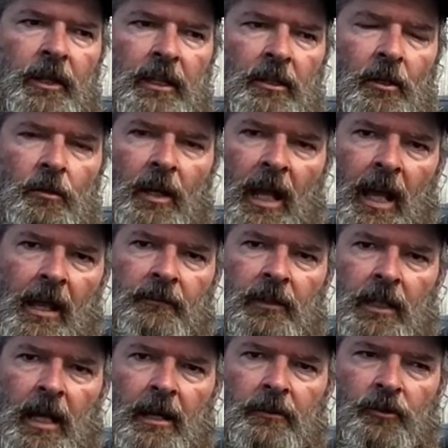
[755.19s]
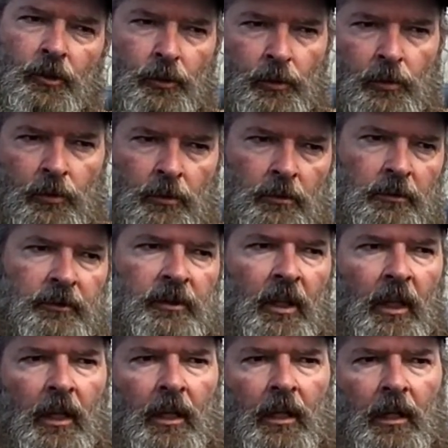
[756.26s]
They don't have a lot of tools.
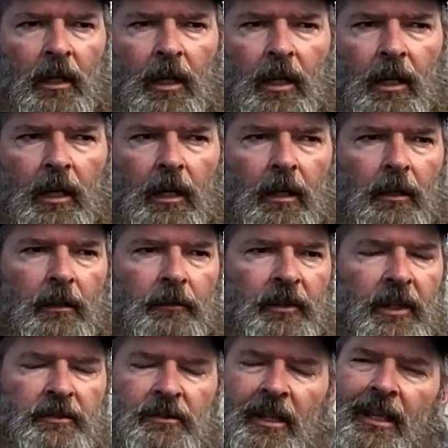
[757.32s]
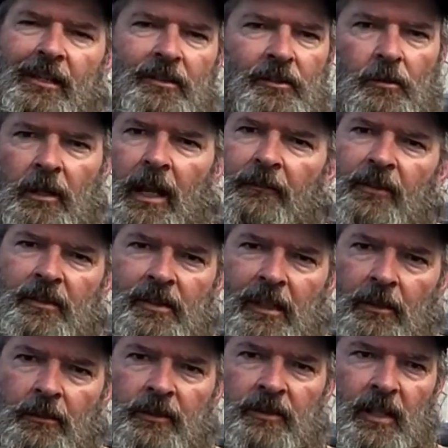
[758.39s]
They just don't have the
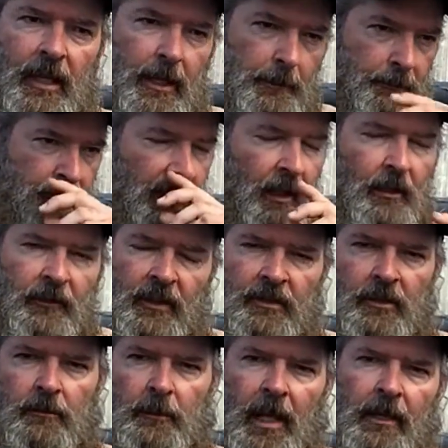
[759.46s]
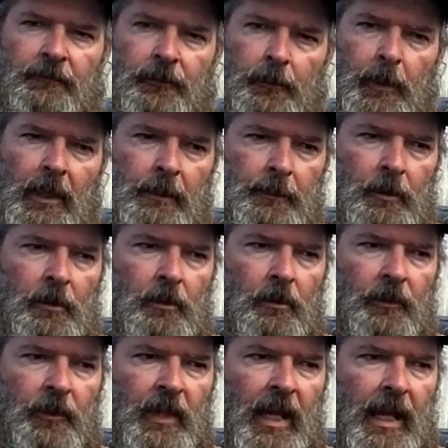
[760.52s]
skill set. This is made for people
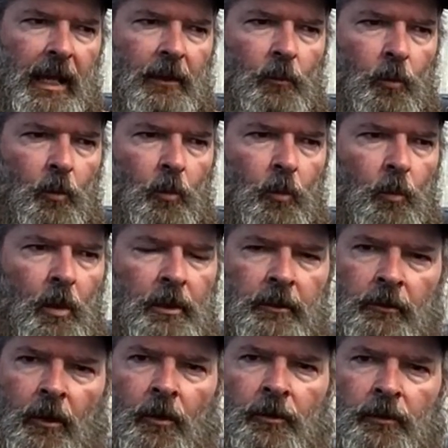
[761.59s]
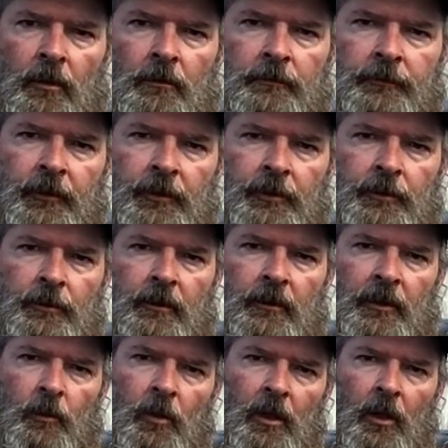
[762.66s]
that want to grow their own food,
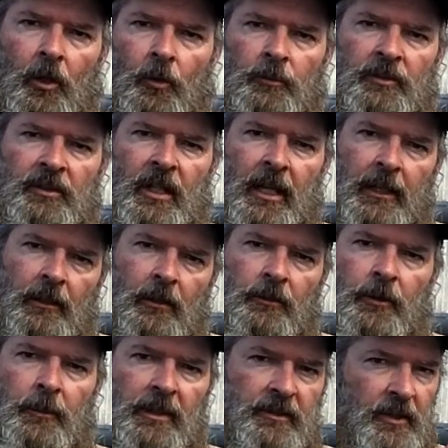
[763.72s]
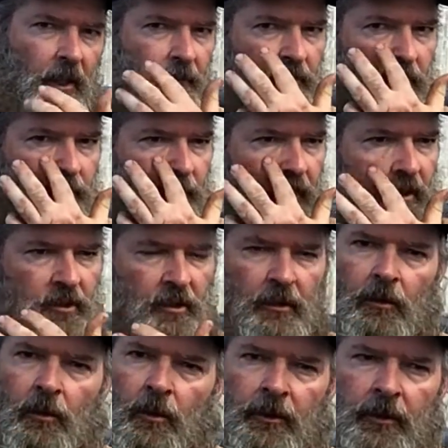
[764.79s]
they want to homestead, learn to be
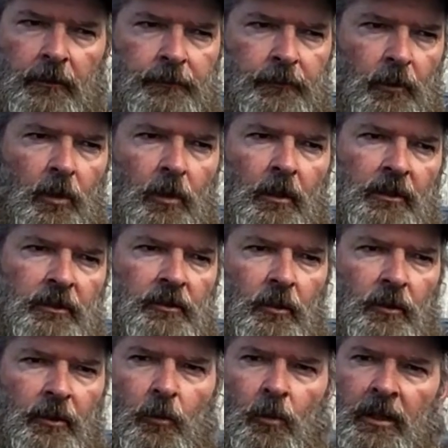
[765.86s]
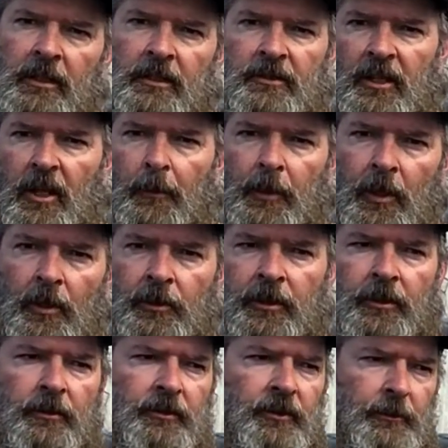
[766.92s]
self-sufficient, or they're florists, or they're wanting to sell
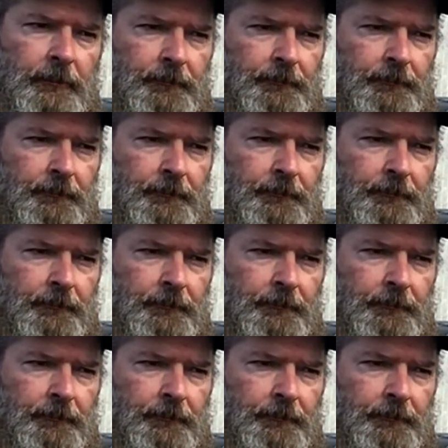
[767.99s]
produce.